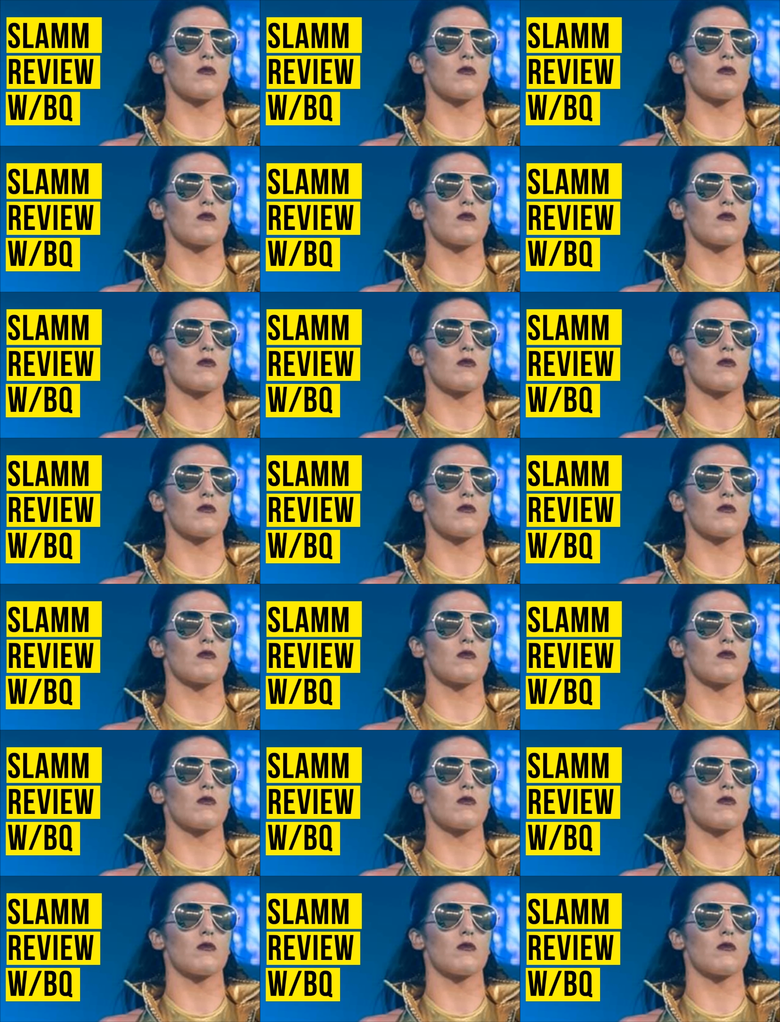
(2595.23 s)

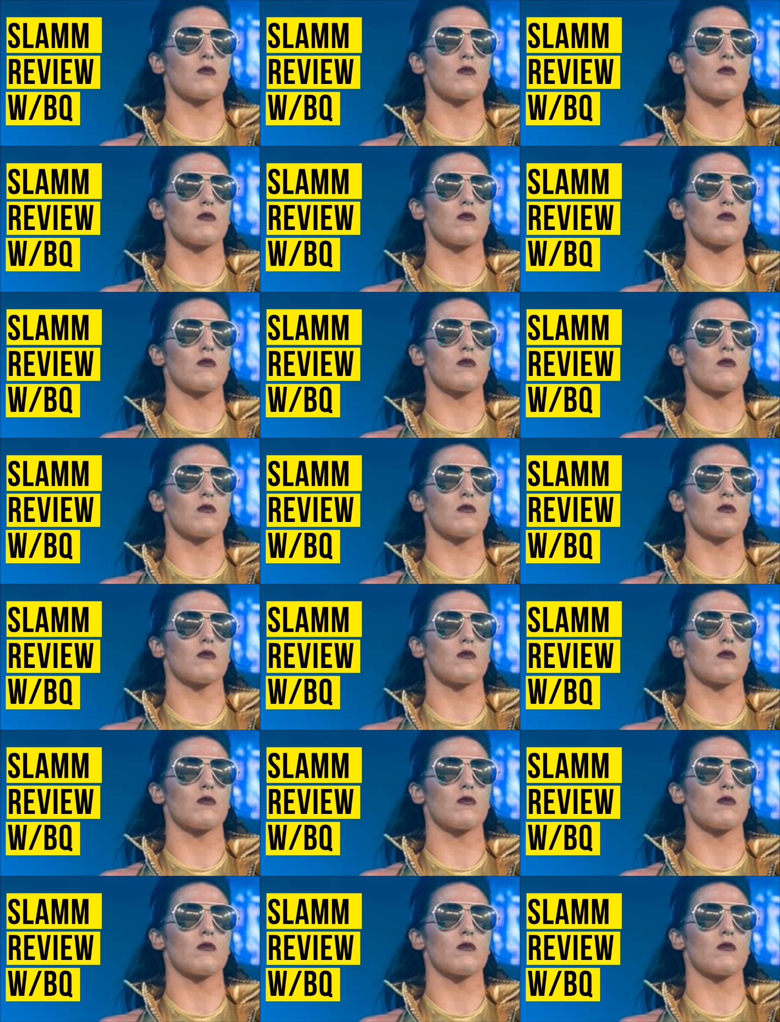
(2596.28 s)

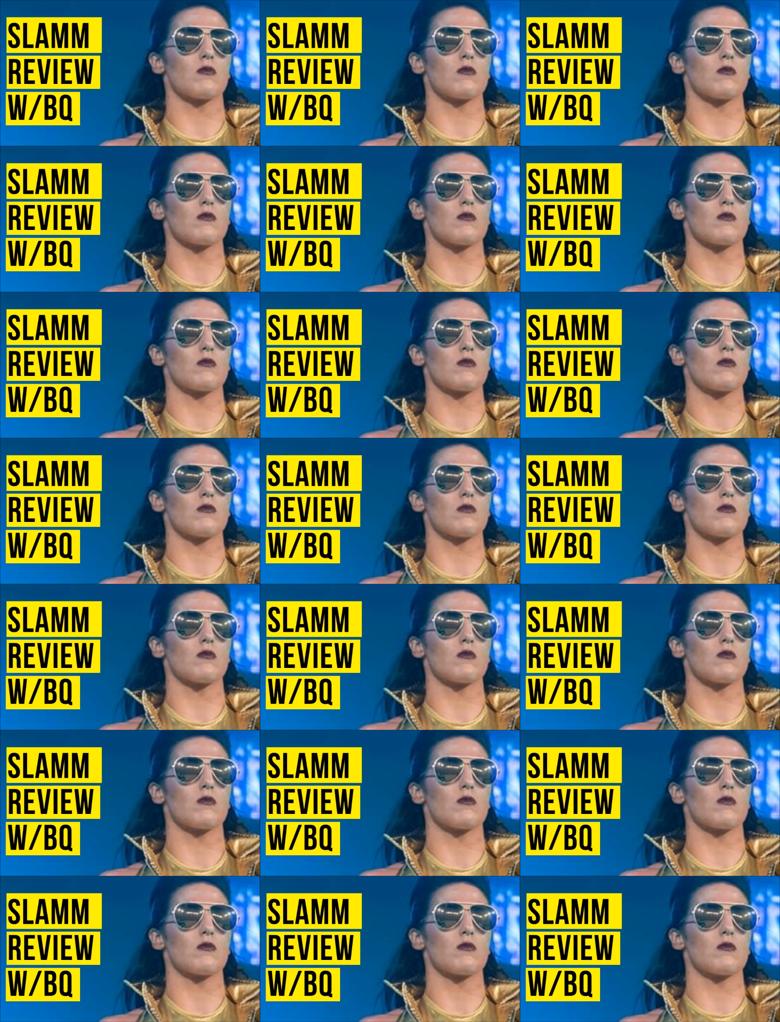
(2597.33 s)

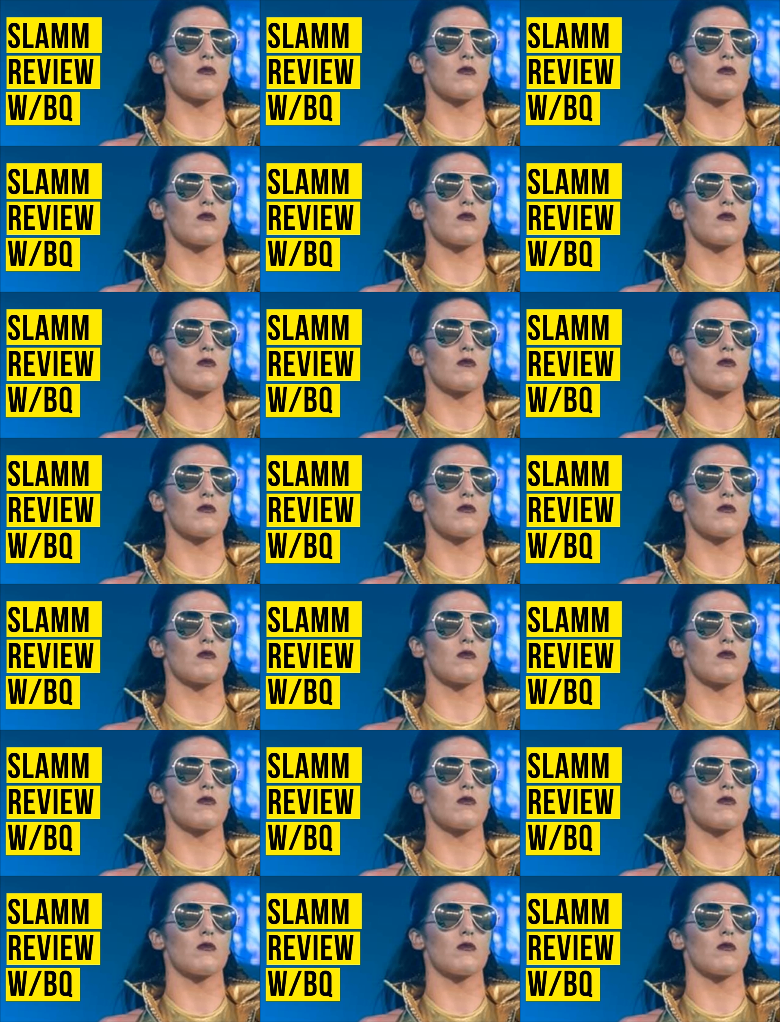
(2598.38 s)

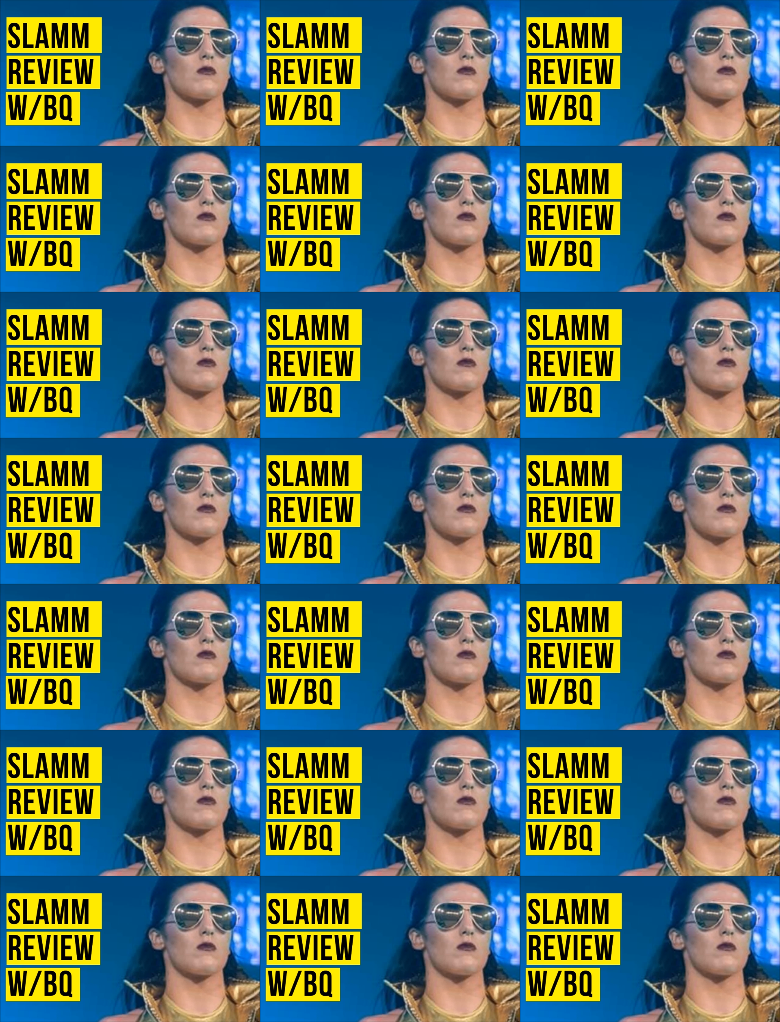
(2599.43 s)

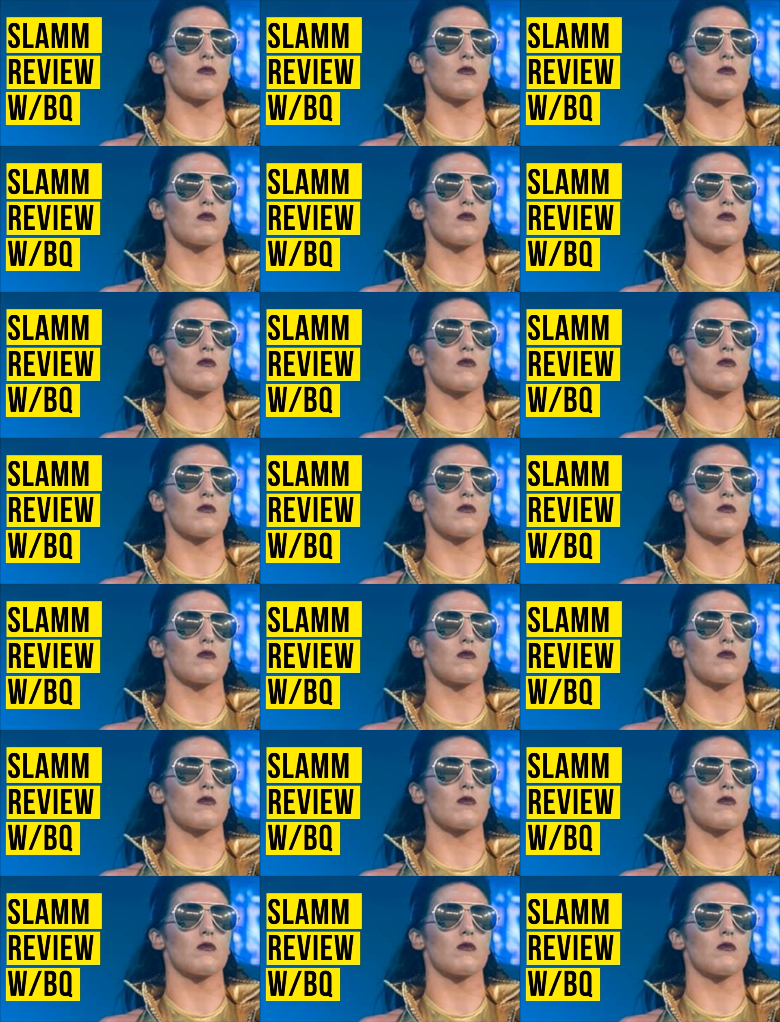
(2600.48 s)
The face doesn't move, so there is nothing to read.